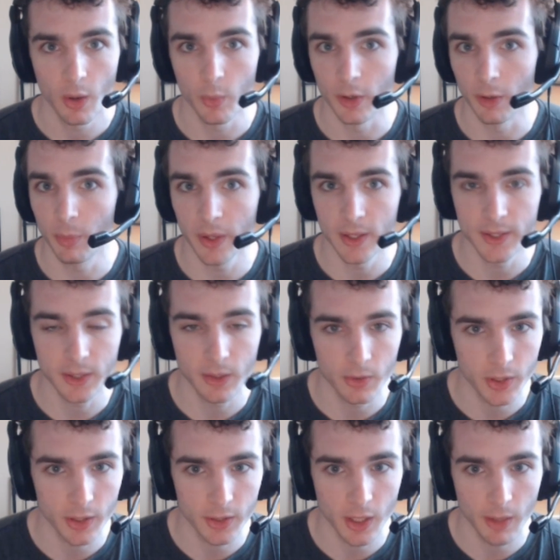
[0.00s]
When you're playing a skill
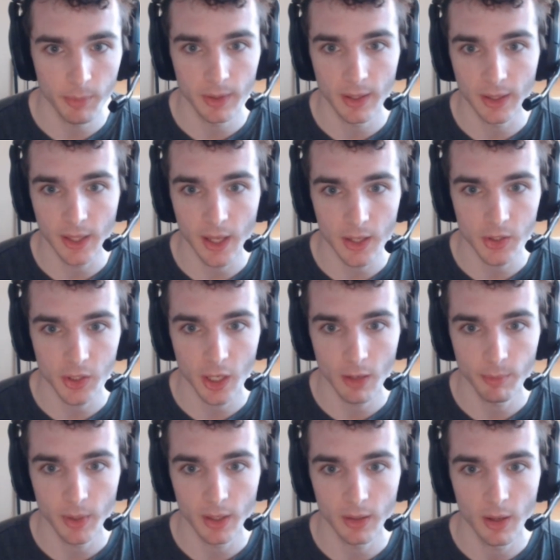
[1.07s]
shot champion, engaged
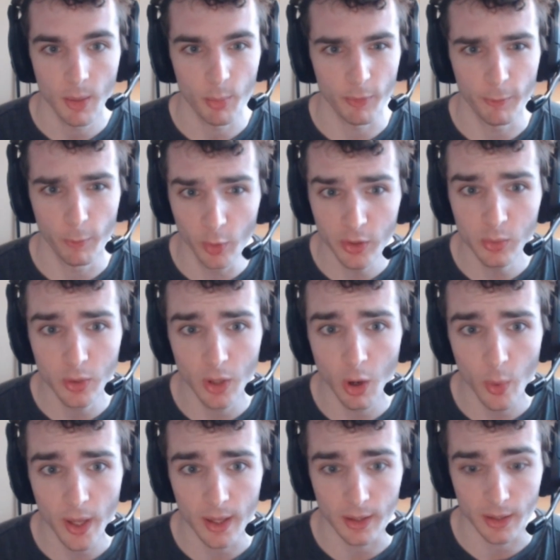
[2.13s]
champion, before you
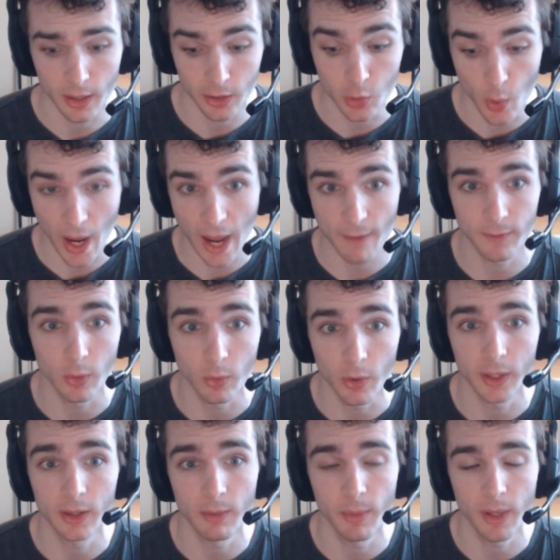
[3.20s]
go in, you have to
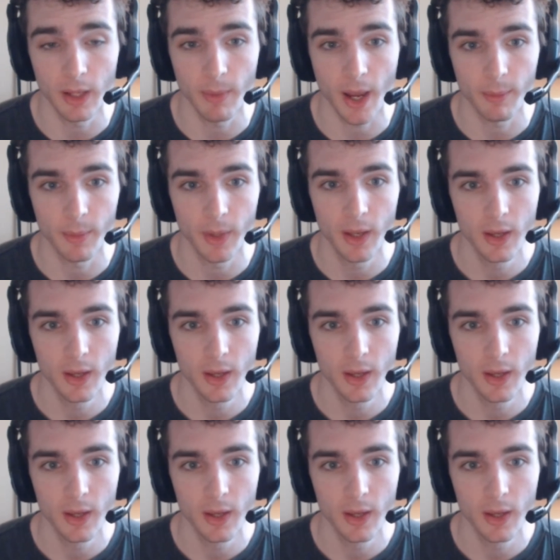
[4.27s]
look at the minimap.